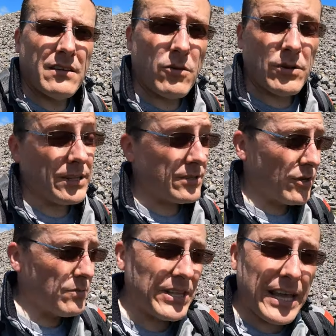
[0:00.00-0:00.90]
call it the
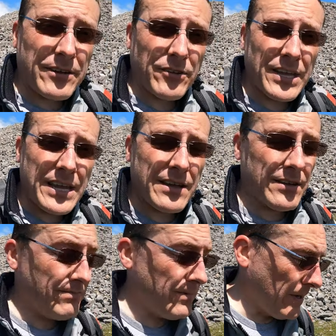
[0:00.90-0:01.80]
tomb and that on the
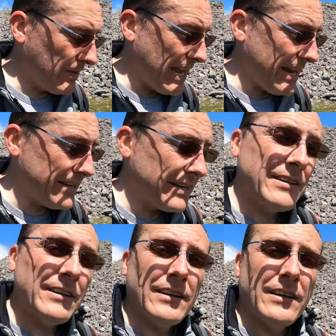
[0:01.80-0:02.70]
uh, on the end
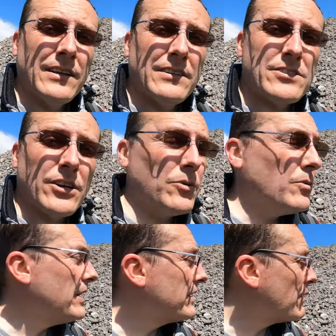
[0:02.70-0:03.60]

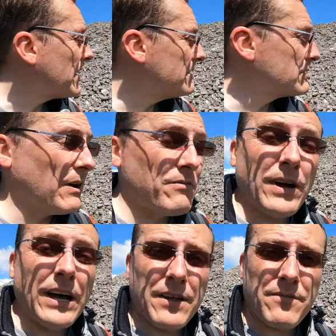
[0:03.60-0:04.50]
so uh, they reckon there's about
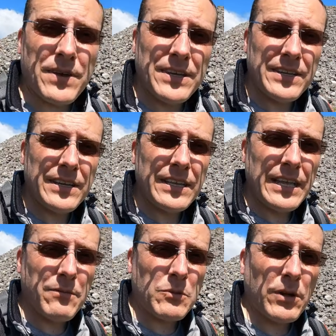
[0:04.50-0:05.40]
five in
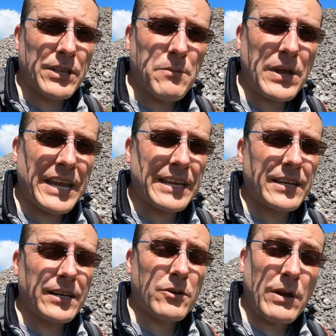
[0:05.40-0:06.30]
there with one of them being
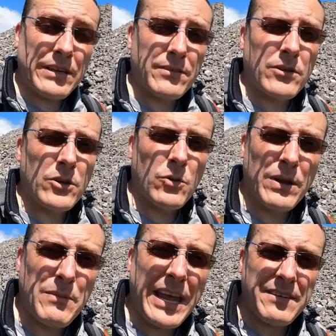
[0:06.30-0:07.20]
uh, queen
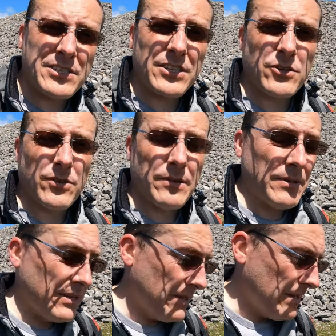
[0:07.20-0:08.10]
queen maves the sort of the
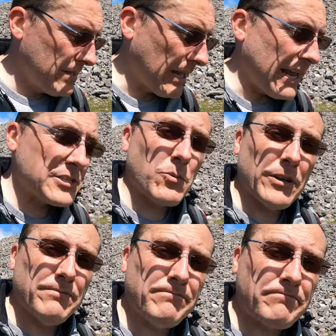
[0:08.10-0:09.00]
the last
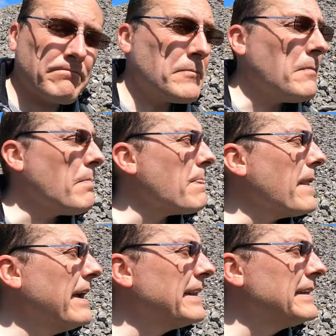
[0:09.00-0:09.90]
one
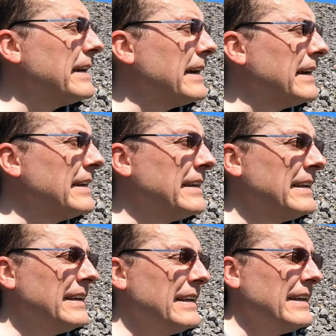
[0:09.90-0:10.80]
and uh,
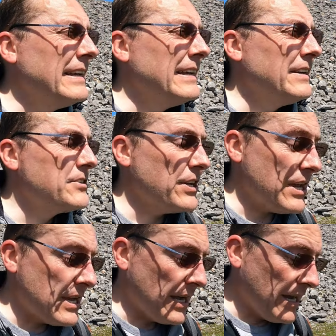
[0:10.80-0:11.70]

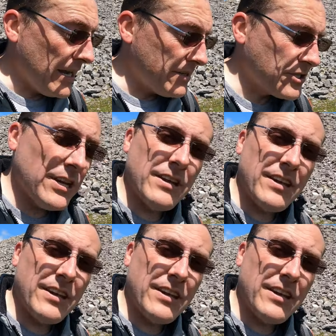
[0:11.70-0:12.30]
she uh, she